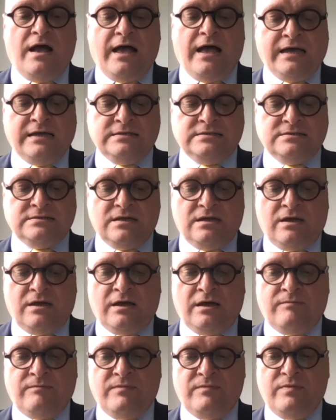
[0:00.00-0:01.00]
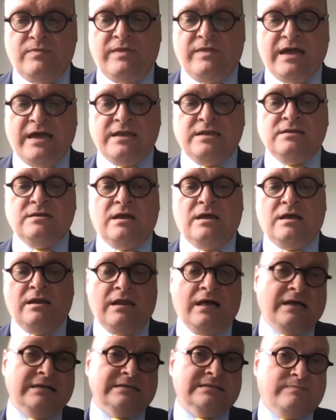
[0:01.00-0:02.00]
And then,
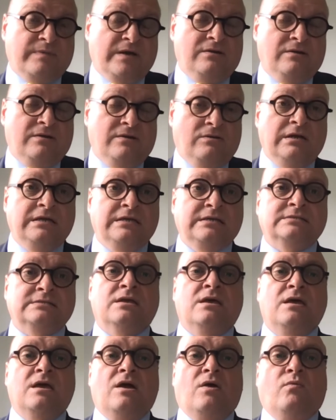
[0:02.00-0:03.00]
last but not least,